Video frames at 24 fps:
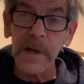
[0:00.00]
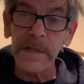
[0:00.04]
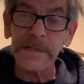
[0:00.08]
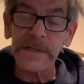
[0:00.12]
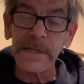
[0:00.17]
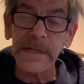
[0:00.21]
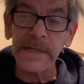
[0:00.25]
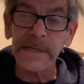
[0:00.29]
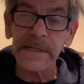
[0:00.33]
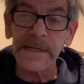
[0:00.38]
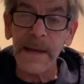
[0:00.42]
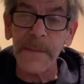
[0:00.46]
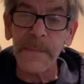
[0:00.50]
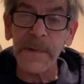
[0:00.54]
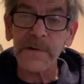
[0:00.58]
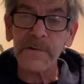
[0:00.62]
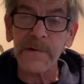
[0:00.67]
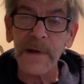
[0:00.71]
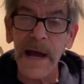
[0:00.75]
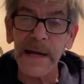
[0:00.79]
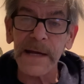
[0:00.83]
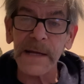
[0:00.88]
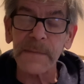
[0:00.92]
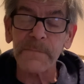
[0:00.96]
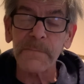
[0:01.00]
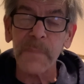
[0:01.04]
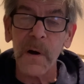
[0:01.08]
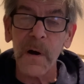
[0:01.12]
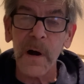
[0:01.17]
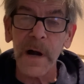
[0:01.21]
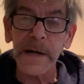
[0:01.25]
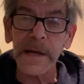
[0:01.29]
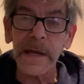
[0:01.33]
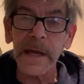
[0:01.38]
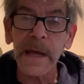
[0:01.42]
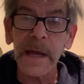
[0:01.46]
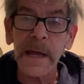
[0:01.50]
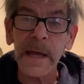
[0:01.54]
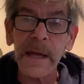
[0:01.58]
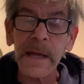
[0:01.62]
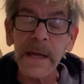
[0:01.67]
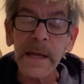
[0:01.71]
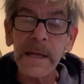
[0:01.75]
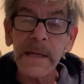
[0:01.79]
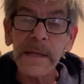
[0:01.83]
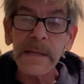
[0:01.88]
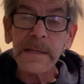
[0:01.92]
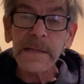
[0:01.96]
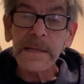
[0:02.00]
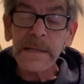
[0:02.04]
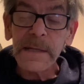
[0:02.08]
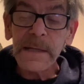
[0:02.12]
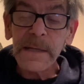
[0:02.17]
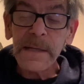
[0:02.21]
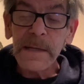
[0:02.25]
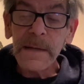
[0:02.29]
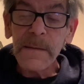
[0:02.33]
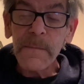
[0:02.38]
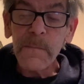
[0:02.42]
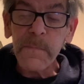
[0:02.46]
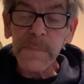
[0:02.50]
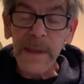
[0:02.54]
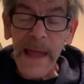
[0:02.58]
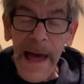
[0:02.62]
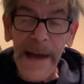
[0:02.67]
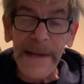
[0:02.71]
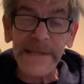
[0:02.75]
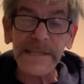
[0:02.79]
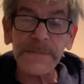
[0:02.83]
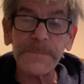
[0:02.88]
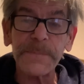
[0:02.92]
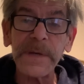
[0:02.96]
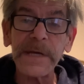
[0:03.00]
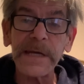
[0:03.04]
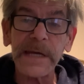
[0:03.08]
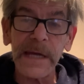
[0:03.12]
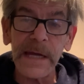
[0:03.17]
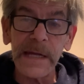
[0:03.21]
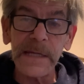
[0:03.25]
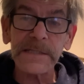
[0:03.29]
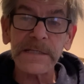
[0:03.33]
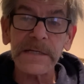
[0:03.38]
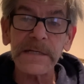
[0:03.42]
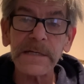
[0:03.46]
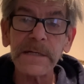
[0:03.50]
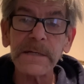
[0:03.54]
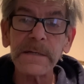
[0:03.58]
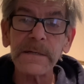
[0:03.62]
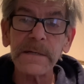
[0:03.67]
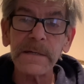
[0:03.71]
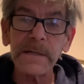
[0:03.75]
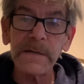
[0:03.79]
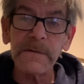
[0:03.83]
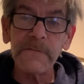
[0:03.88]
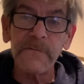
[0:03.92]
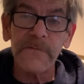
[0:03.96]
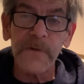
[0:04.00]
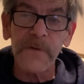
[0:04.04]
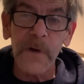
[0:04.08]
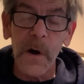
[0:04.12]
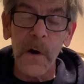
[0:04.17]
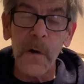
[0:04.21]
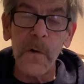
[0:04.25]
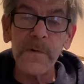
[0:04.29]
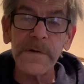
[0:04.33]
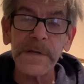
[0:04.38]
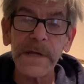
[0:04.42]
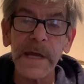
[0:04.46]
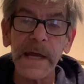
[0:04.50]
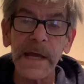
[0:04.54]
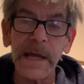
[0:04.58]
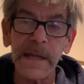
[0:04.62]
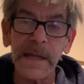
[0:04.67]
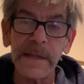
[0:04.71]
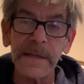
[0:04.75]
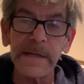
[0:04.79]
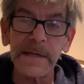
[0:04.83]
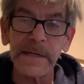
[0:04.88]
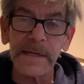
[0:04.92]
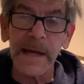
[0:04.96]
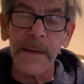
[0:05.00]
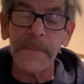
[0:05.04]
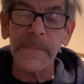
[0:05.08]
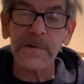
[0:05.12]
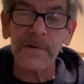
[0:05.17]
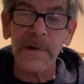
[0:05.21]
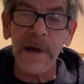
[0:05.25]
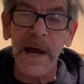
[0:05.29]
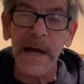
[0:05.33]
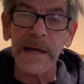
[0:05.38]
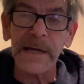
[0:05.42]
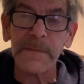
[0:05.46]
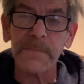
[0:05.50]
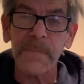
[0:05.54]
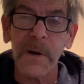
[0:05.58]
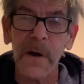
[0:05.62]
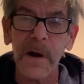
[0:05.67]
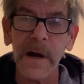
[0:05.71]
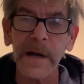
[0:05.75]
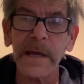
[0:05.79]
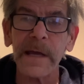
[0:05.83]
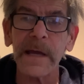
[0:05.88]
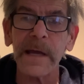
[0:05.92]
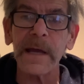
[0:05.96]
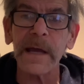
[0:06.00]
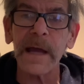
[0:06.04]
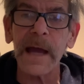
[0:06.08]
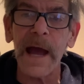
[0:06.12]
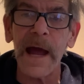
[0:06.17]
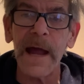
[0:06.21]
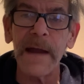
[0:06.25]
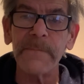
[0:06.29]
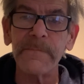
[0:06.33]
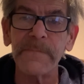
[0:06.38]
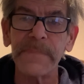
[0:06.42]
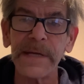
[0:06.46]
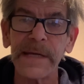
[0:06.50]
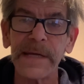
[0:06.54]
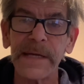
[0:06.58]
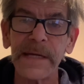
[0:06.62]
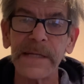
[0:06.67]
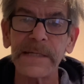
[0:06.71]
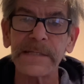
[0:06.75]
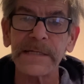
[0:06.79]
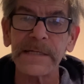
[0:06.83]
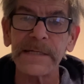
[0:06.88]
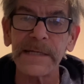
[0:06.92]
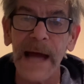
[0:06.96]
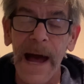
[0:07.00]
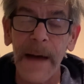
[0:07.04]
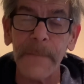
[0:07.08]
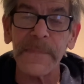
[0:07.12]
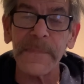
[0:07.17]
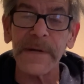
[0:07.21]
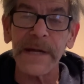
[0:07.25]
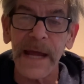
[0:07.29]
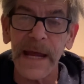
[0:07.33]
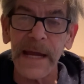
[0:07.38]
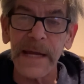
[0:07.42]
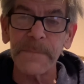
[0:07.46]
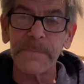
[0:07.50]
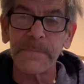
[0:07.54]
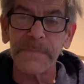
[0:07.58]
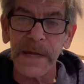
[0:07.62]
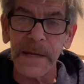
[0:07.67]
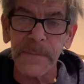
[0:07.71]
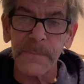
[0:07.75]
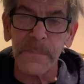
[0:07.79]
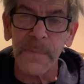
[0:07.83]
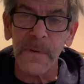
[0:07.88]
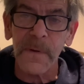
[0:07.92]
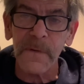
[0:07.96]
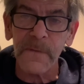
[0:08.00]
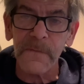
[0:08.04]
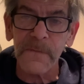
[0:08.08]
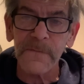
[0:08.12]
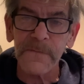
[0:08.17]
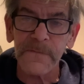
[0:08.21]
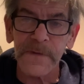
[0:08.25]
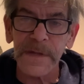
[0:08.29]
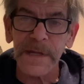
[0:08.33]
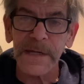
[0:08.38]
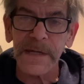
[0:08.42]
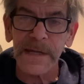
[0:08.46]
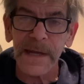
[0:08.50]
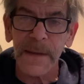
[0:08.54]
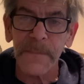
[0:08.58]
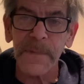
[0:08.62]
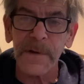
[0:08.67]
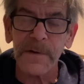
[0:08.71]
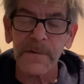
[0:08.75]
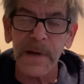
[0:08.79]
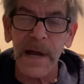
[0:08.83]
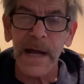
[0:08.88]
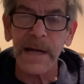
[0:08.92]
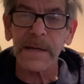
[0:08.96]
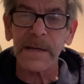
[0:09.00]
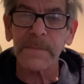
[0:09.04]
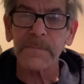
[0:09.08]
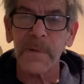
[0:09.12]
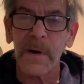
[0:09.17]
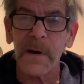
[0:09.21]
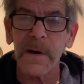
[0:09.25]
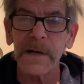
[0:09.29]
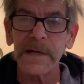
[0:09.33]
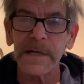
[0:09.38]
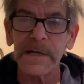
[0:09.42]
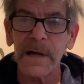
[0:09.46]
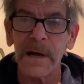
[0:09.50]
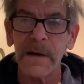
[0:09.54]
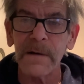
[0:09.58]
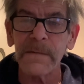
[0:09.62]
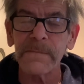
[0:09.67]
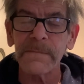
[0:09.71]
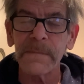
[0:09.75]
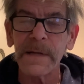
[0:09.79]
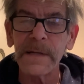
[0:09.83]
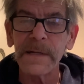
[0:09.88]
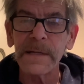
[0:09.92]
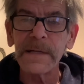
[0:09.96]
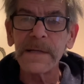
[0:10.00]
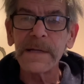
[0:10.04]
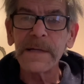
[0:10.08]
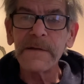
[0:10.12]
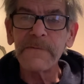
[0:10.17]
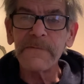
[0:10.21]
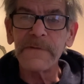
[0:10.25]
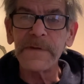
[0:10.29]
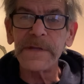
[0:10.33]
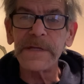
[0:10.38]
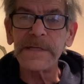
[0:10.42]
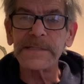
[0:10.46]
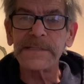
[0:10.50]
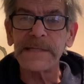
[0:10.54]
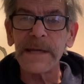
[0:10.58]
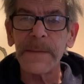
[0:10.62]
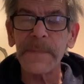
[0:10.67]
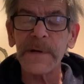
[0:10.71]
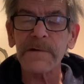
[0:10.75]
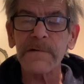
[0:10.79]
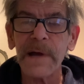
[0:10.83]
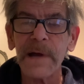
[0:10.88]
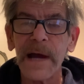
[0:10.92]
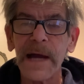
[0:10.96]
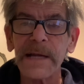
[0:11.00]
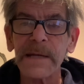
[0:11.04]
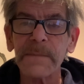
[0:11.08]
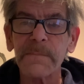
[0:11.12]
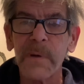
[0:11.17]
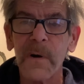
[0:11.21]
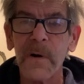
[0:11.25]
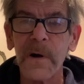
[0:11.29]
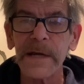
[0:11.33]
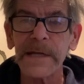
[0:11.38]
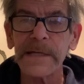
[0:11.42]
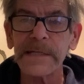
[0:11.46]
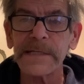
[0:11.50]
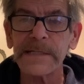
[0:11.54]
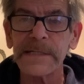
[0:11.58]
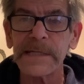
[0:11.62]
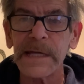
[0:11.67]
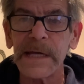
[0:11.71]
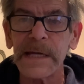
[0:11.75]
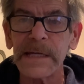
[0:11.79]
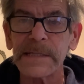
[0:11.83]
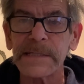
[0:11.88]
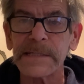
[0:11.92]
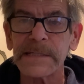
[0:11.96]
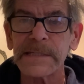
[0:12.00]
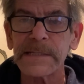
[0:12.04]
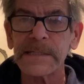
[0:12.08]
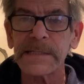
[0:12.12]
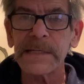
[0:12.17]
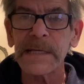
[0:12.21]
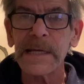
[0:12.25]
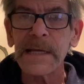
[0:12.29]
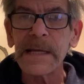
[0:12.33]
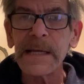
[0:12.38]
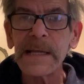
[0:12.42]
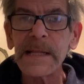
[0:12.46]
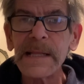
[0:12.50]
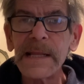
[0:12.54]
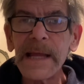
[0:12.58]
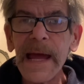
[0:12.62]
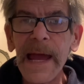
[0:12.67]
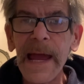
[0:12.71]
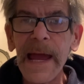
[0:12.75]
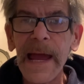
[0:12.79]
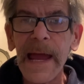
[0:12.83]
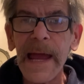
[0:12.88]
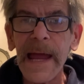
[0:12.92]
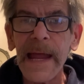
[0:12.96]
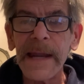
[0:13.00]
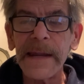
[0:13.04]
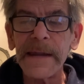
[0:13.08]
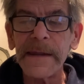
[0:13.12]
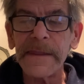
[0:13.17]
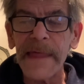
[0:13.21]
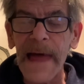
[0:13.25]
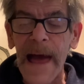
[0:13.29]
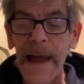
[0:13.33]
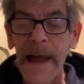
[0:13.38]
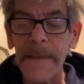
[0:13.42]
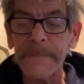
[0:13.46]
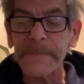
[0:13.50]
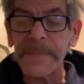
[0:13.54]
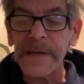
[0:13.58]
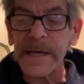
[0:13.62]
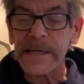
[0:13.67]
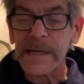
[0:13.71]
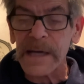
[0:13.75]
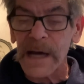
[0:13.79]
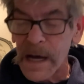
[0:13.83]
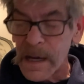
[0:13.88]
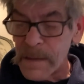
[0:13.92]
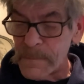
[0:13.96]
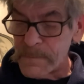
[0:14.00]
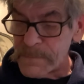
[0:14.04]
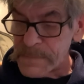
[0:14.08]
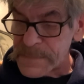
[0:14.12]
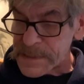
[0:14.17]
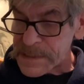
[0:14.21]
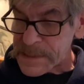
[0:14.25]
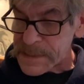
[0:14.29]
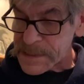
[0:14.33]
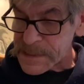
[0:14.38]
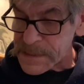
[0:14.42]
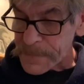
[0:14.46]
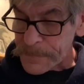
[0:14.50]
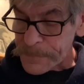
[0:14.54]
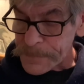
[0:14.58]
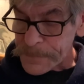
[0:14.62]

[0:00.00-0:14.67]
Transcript: to the Democratic Party. Blacks begin to vote in the Democratic Party and begin to nominate people for the Democratic Party, for these Democratic Party seats. And that becomes